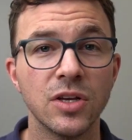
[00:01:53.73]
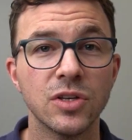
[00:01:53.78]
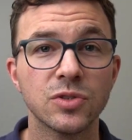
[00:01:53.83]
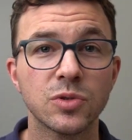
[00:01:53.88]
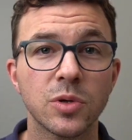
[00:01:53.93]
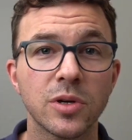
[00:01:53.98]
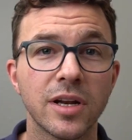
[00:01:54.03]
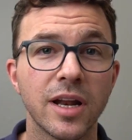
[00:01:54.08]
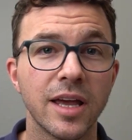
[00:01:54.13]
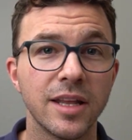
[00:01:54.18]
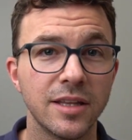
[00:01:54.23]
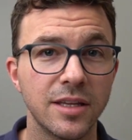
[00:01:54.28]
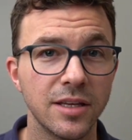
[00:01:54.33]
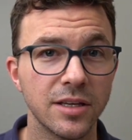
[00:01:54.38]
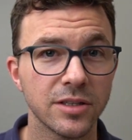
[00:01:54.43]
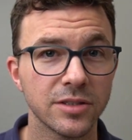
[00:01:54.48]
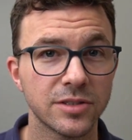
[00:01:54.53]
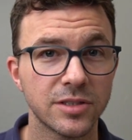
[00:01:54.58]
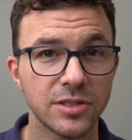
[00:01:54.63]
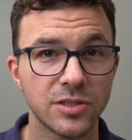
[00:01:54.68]
So in an
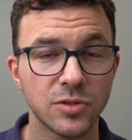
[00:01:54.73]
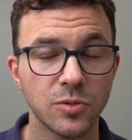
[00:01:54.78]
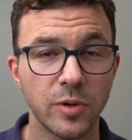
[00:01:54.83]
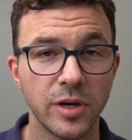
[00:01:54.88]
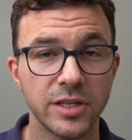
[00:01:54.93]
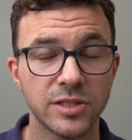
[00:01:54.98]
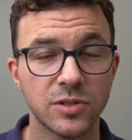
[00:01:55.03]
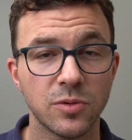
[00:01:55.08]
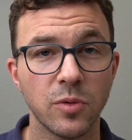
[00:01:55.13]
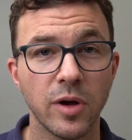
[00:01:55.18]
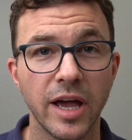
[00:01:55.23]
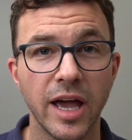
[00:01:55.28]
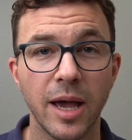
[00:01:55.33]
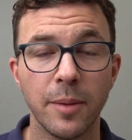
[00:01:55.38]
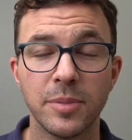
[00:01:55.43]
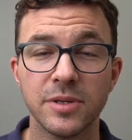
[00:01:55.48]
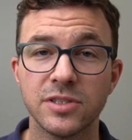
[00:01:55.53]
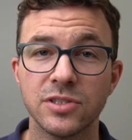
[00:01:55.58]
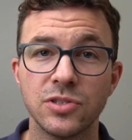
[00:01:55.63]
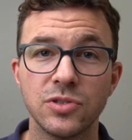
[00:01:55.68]
ideal situation, what
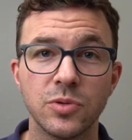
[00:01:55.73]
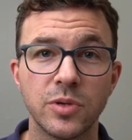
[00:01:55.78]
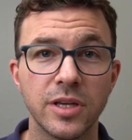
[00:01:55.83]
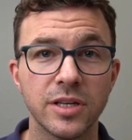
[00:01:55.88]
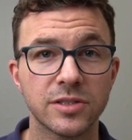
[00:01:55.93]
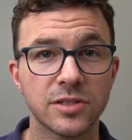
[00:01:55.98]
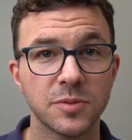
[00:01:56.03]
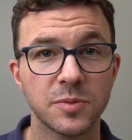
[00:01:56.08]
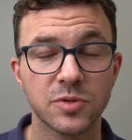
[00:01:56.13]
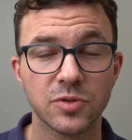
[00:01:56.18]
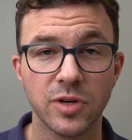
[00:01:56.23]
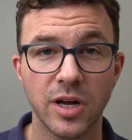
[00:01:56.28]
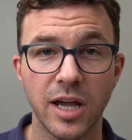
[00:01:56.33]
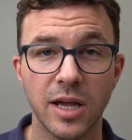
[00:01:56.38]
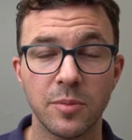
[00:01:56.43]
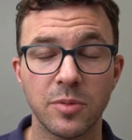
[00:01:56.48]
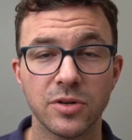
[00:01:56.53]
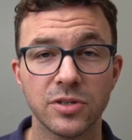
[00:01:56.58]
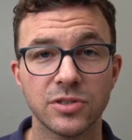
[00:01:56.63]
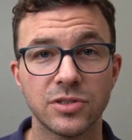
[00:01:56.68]
happens is you get
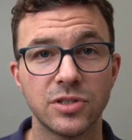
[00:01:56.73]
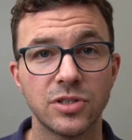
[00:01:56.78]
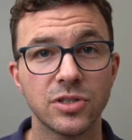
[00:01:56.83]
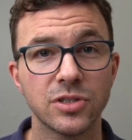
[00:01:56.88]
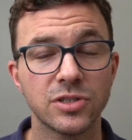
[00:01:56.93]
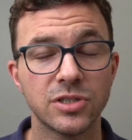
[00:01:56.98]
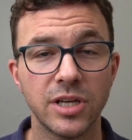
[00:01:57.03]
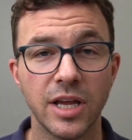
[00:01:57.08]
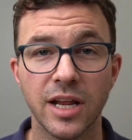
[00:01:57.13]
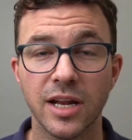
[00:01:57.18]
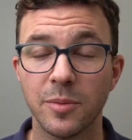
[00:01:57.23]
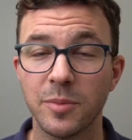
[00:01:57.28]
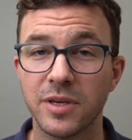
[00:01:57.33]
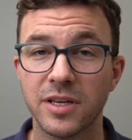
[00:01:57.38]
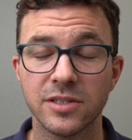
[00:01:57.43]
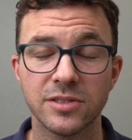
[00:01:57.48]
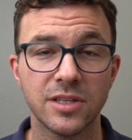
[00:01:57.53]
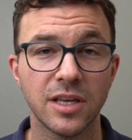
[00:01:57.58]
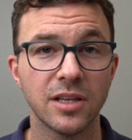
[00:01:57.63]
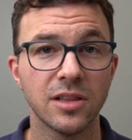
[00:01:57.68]
subscribers to your channel
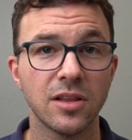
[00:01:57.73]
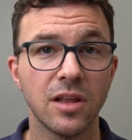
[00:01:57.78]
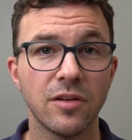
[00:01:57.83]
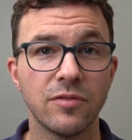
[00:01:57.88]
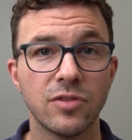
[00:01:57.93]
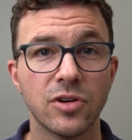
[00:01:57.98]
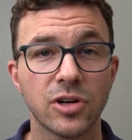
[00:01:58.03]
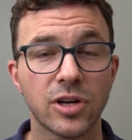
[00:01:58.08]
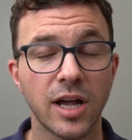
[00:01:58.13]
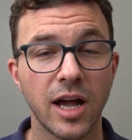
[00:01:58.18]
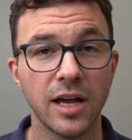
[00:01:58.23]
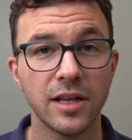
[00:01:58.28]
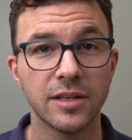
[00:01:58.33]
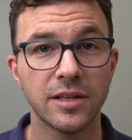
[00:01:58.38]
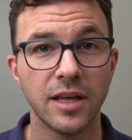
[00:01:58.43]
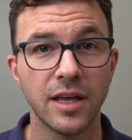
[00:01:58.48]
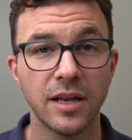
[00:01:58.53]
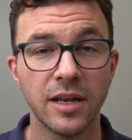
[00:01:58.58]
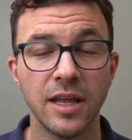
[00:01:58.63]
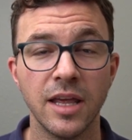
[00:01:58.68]
because they love your
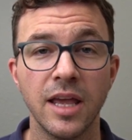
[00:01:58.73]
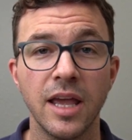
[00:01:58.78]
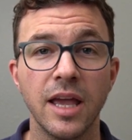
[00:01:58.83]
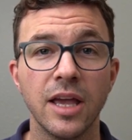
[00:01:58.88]
content.